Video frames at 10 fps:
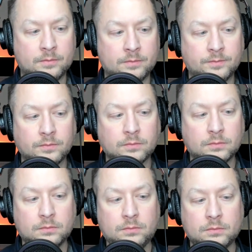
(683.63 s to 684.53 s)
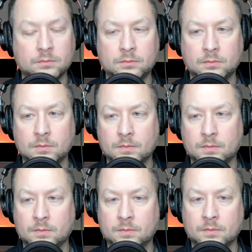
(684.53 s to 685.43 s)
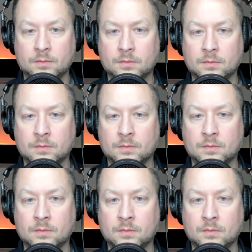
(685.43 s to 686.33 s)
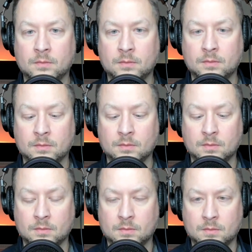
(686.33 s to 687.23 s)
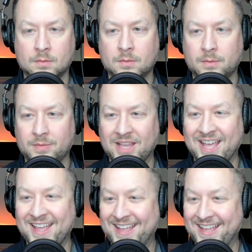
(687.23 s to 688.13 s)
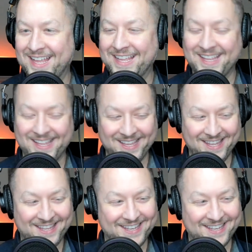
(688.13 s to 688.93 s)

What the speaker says: This person isn't speaking.